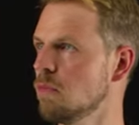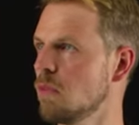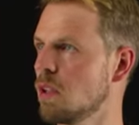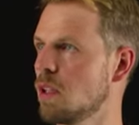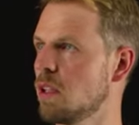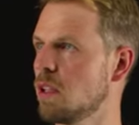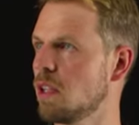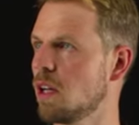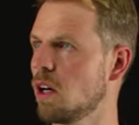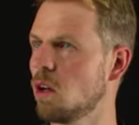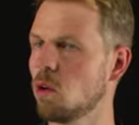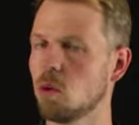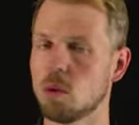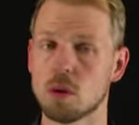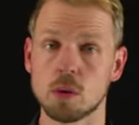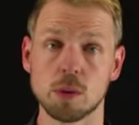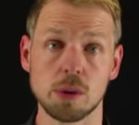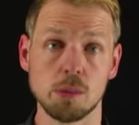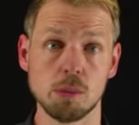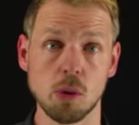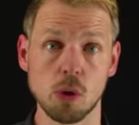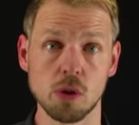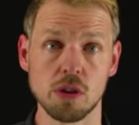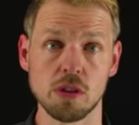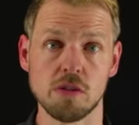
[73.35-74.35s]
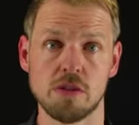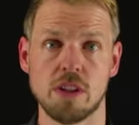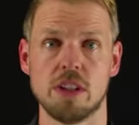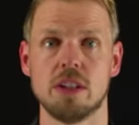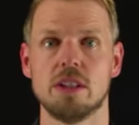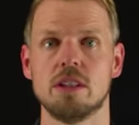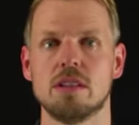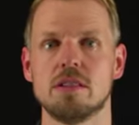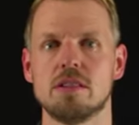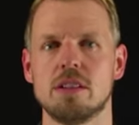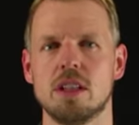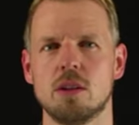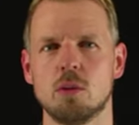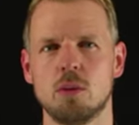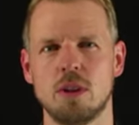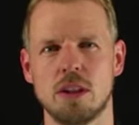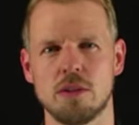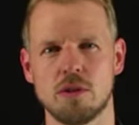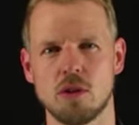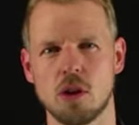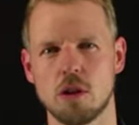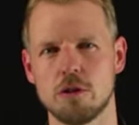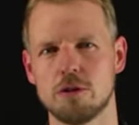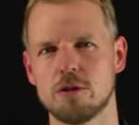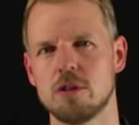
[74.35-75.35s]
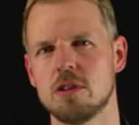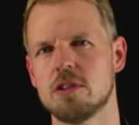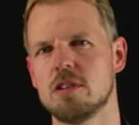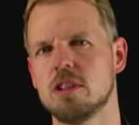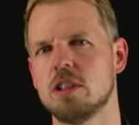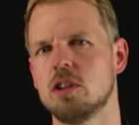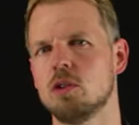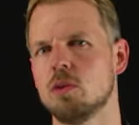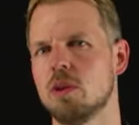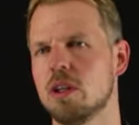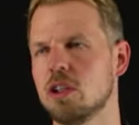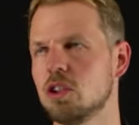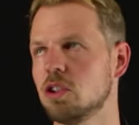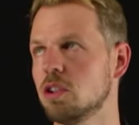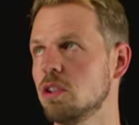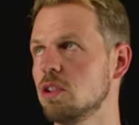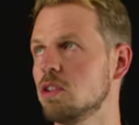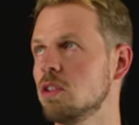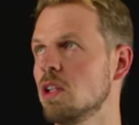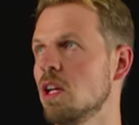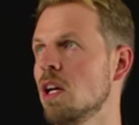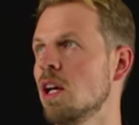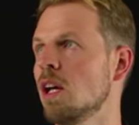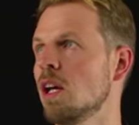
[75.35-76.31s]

Now, what we motivate is that we have often situations